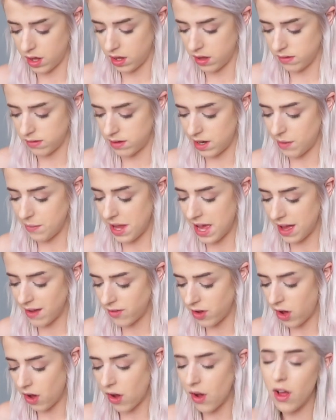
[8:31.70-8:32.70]
So now we
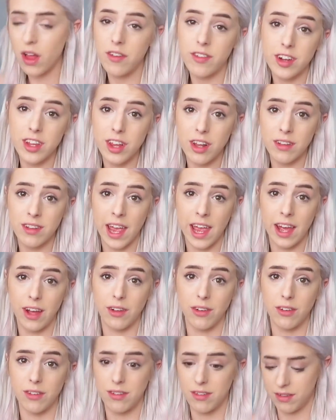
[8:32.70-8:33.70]
have all of our little
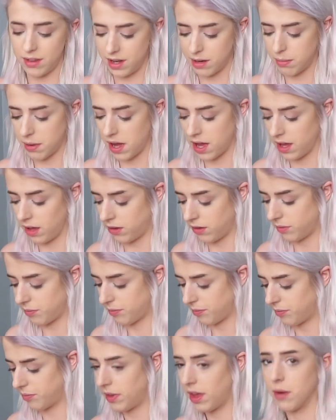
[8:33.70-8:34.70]
tails in a pile.
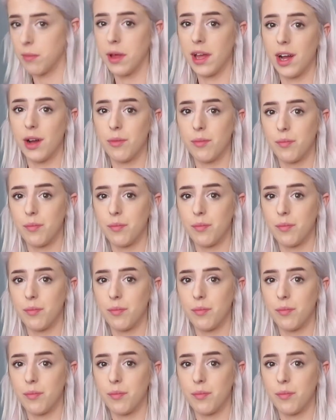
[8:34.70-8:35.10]
There we go.